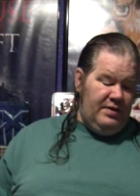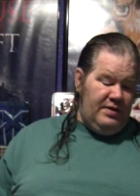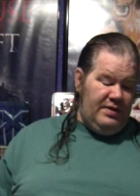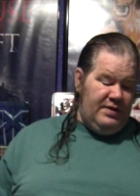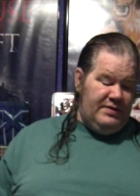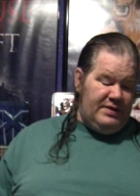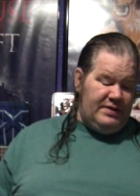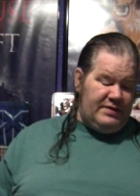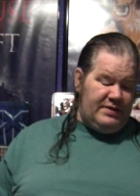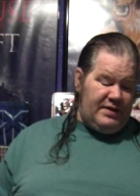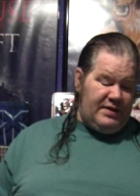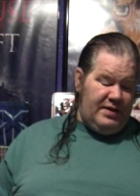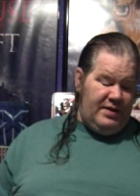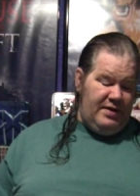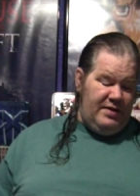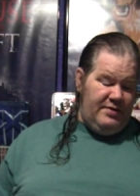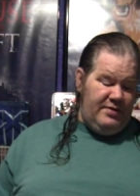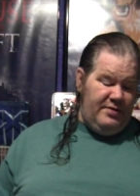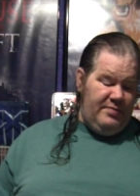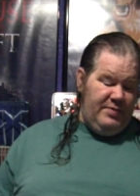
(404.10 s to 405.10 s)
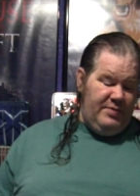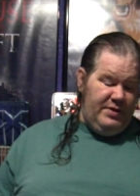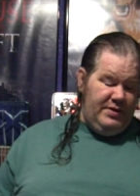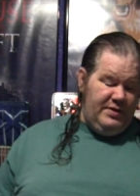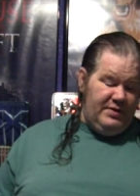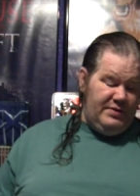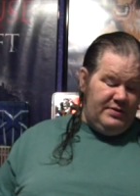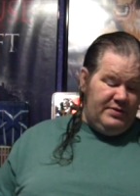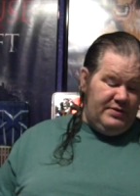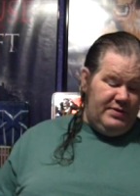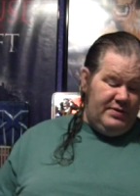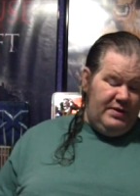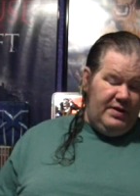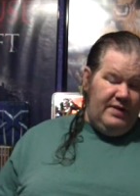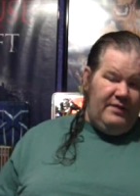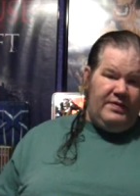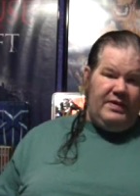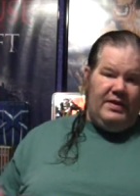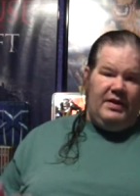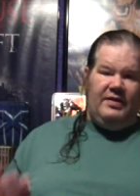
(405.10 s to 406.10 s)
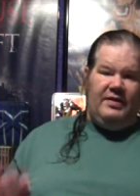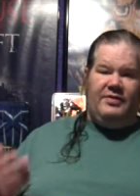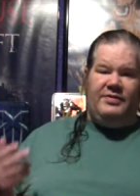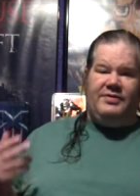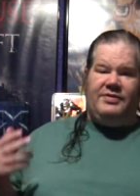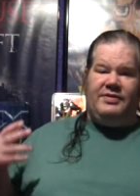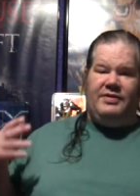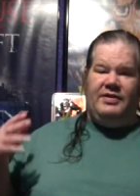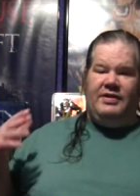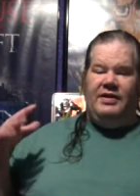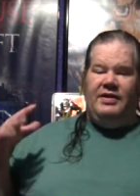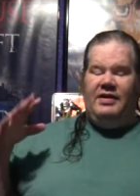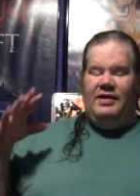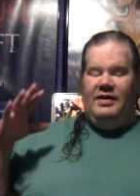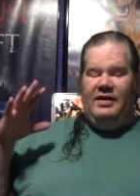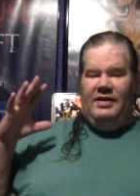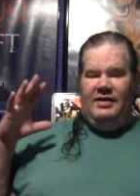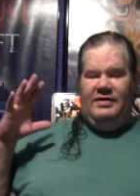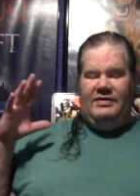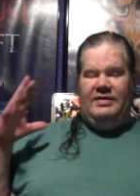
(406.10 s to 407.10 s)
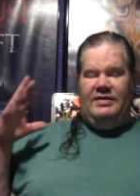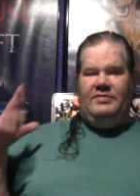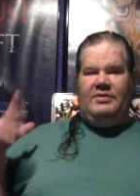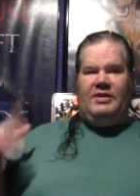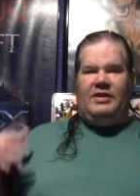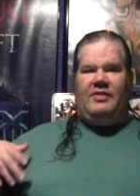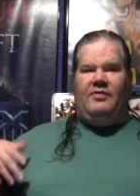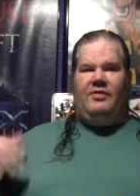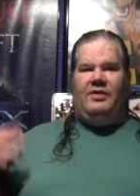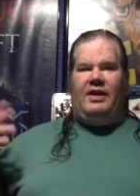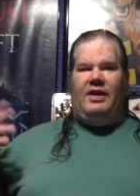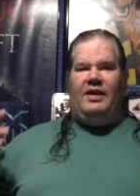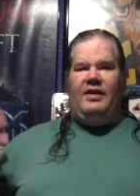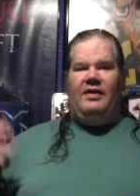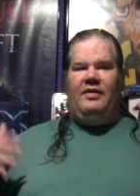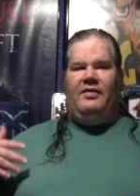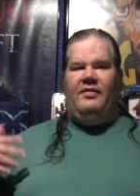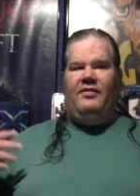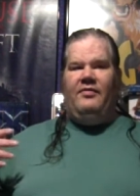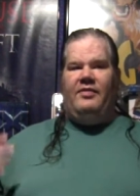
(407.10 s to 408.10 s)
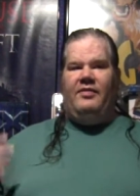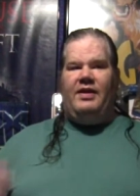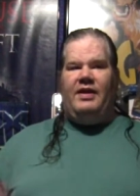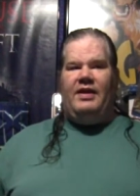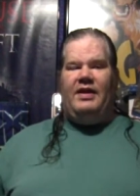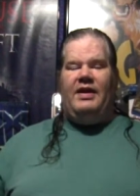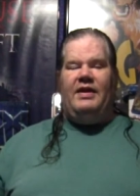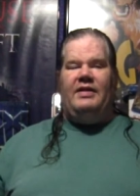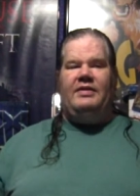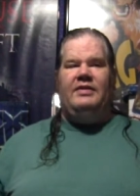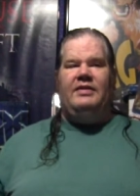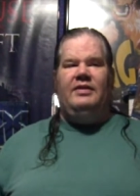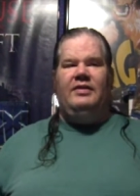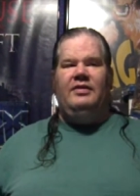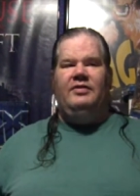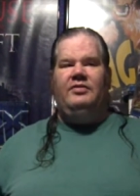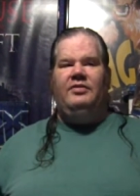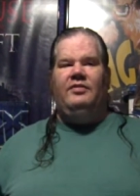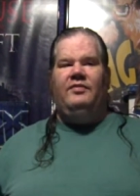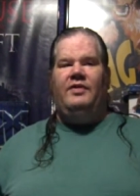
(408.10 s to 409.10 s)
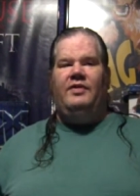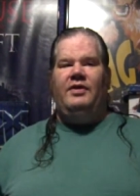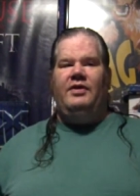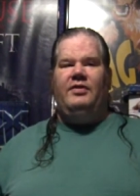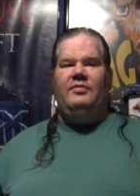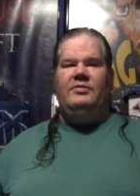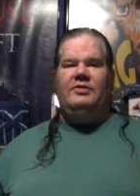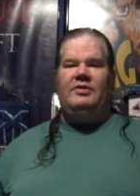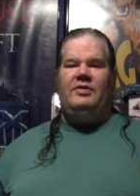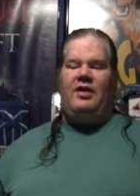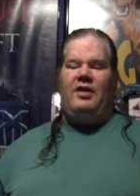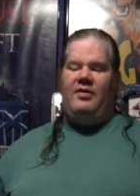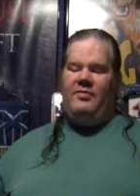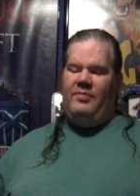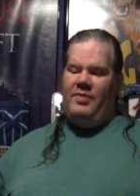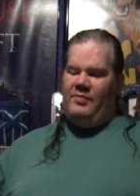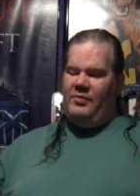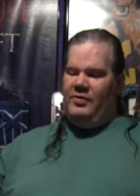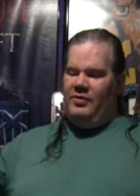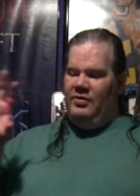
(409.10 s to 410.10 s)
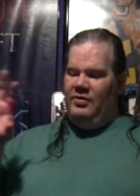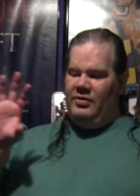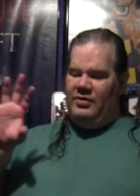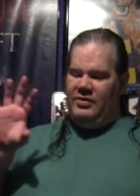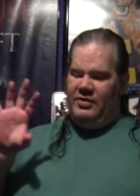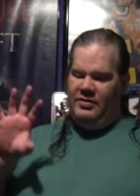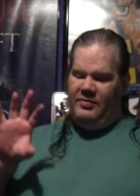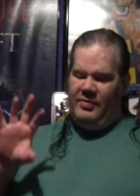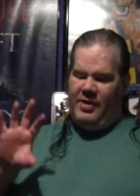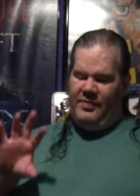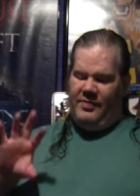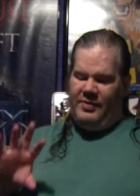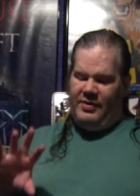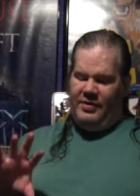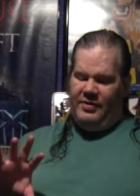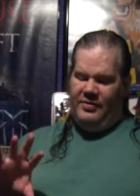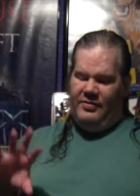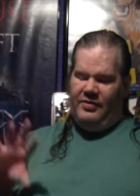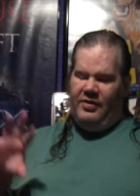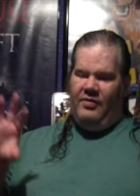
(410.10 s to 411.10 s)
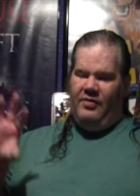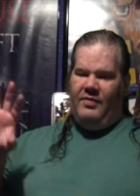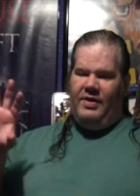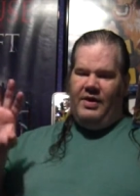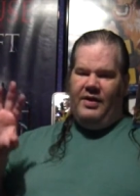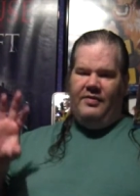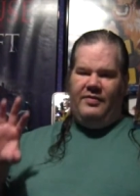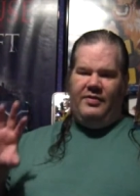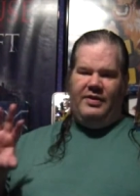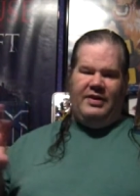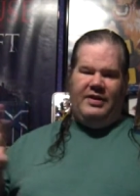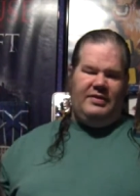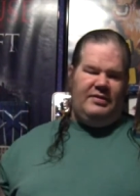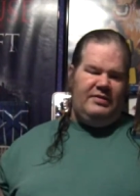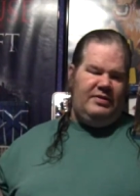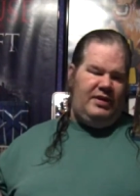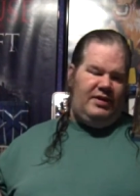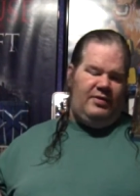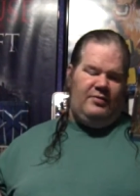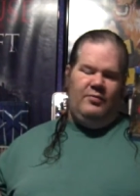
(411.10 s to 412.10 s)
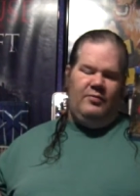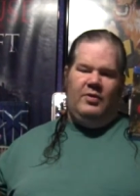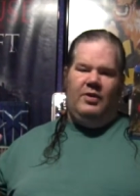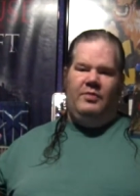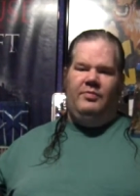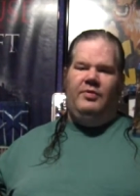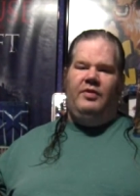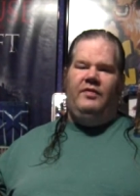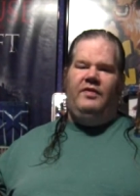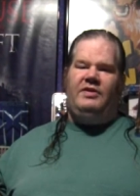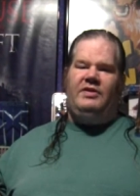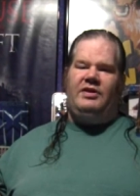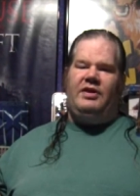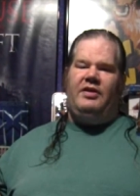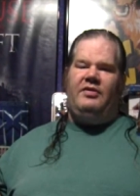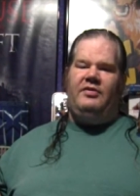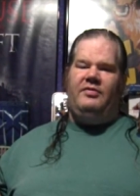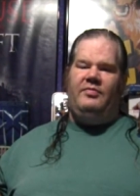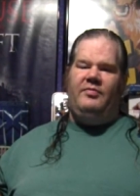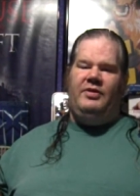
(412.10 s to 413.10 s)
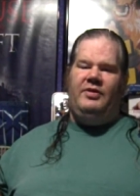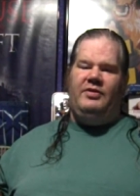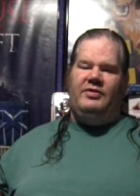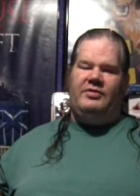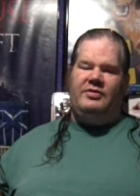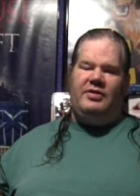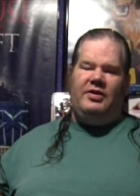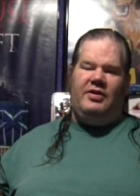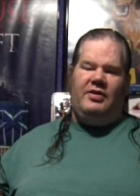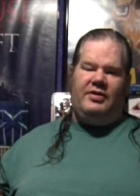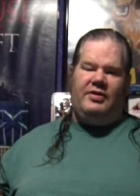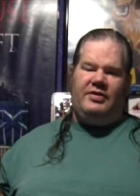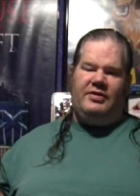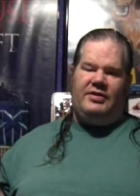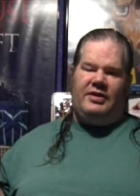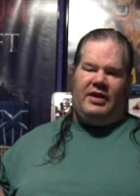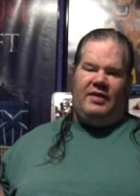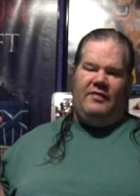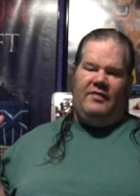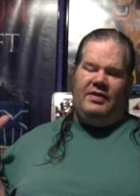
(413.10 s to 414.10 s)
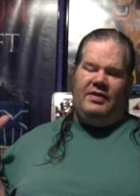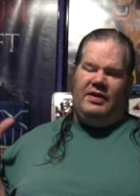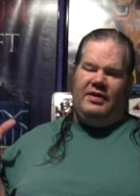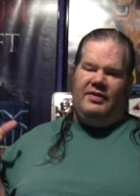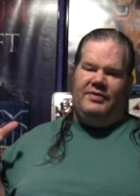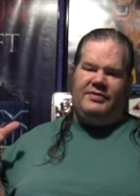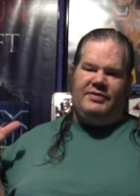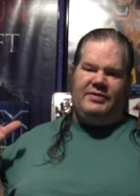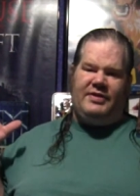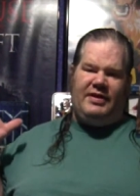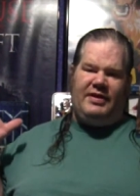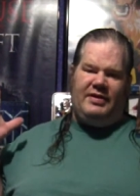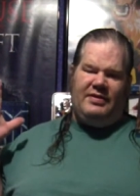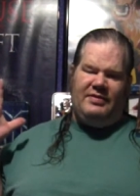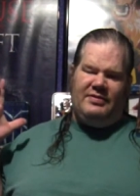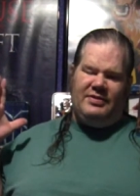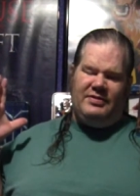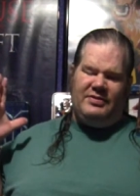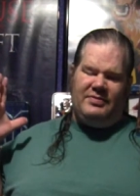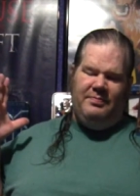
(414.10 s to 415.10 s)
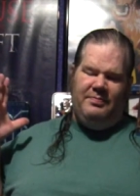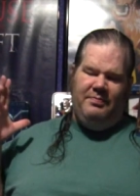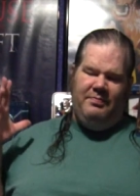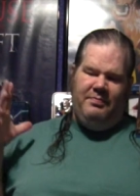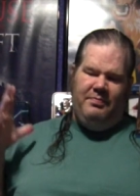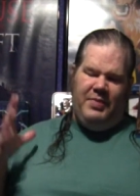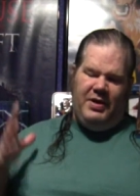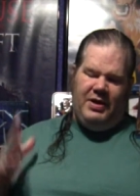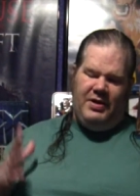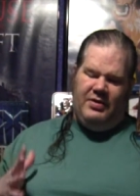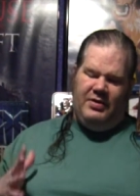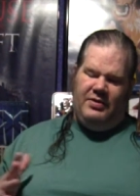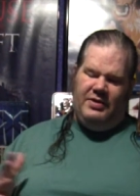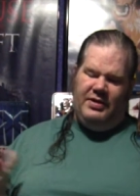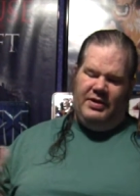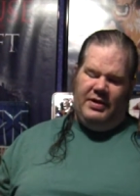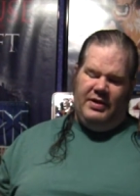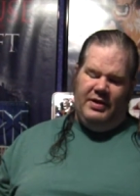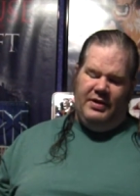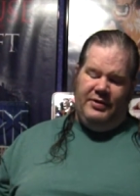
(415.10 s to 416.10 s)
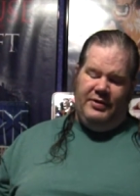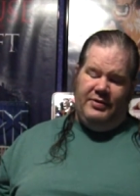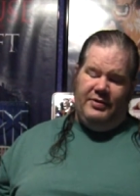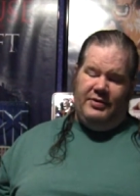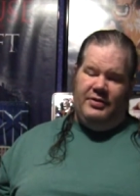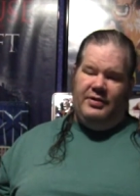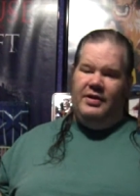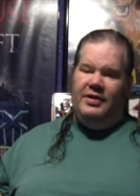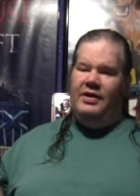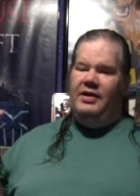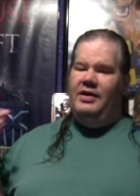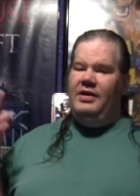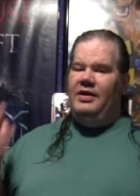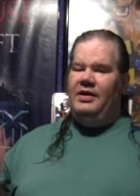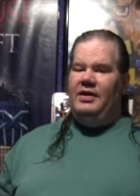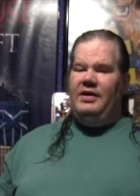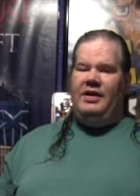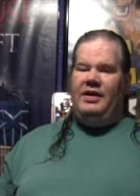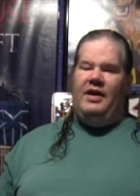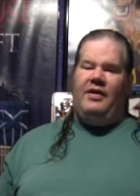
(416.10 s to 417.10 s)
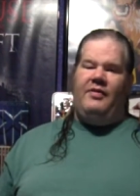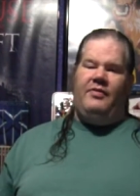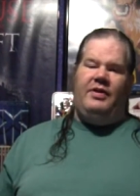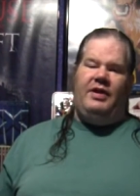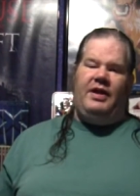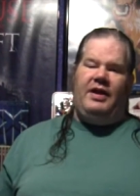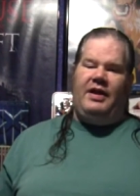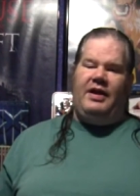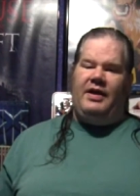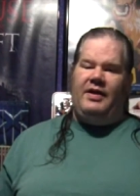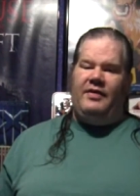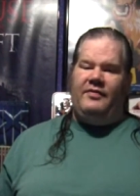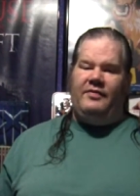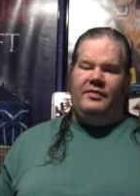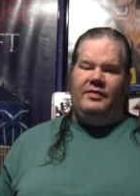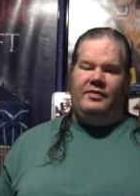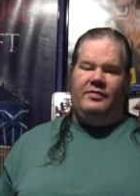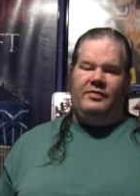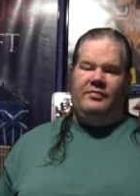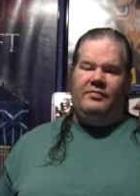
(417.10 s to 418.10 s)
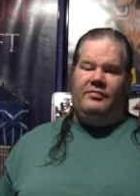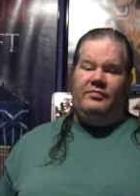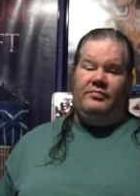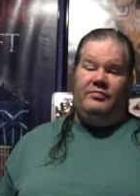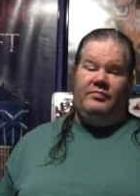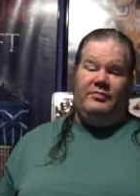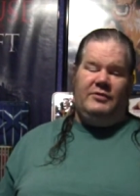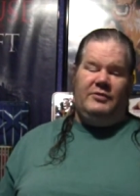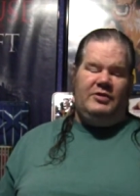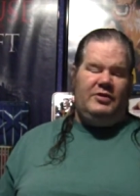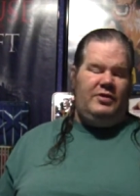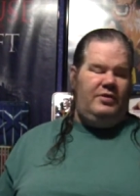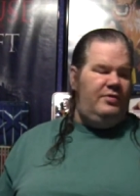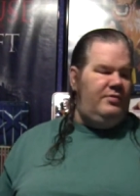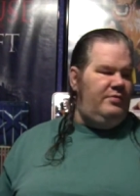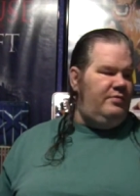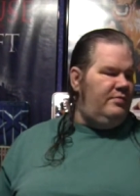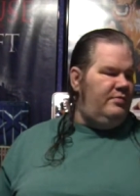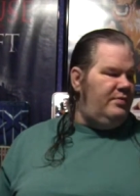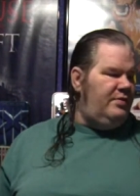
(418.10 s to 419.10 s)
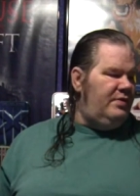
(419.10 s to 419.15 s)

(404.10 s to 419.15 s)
because that's like 100 minutes. And everything else seems like when I got the two volumes, I remember looking them up and going, oh wow, that like one movie's 100 minutes long, and it's like everything else is like just barely under an hour and a half. So,